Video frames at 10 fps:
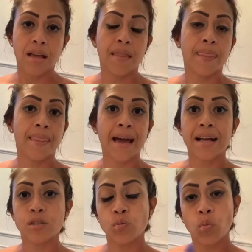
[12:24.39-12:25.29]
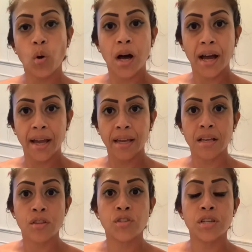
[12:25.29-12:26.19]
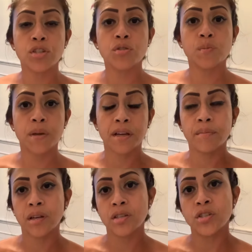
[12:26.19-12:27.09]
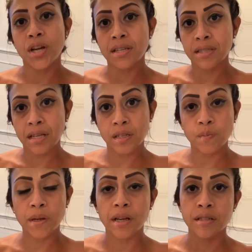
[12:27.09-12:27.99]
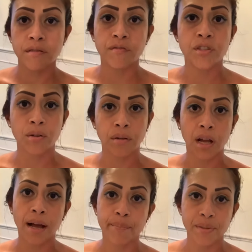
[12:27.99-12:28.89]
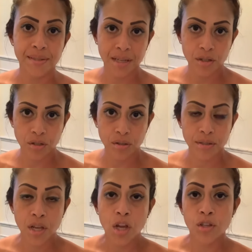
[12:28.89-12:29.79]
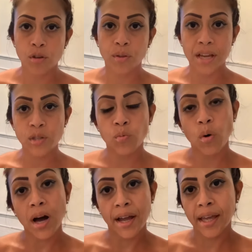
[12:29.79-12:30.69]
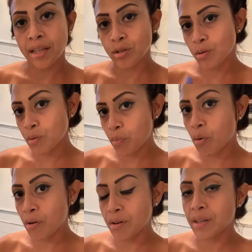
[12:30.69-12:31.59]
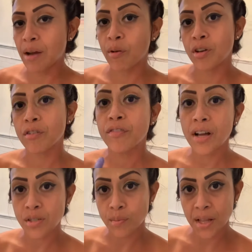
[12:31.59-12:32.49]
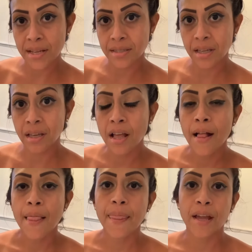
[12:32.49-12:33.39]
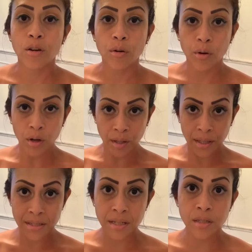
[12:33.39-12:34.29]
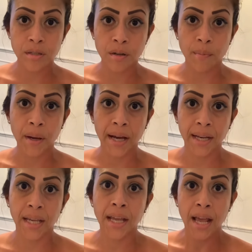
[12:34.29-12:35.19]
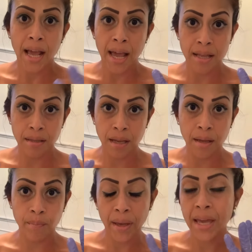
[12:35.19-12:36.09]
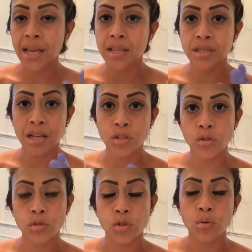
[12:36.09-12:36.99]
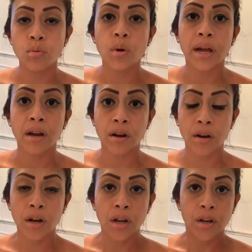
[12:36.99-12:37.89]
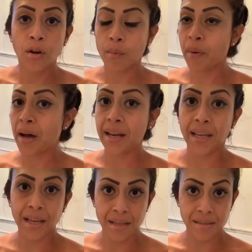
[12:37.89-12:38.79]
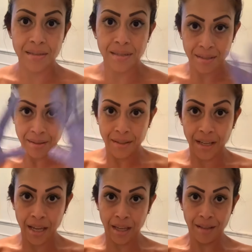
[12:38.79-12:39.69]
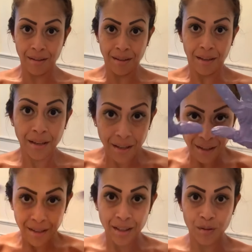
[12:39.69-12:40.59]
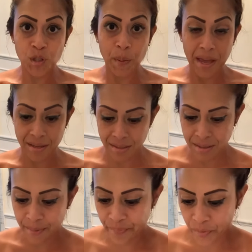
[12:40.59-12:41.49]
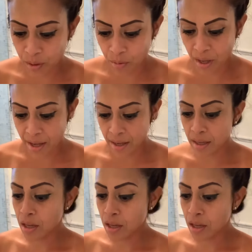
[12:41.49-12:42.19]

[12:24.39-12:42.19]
And that's why tissues become congested, is because of certain compensations. So that's why it's so important that when you're fasciablasting, that you're listening to your body and paying attention to where your body is in space, okay?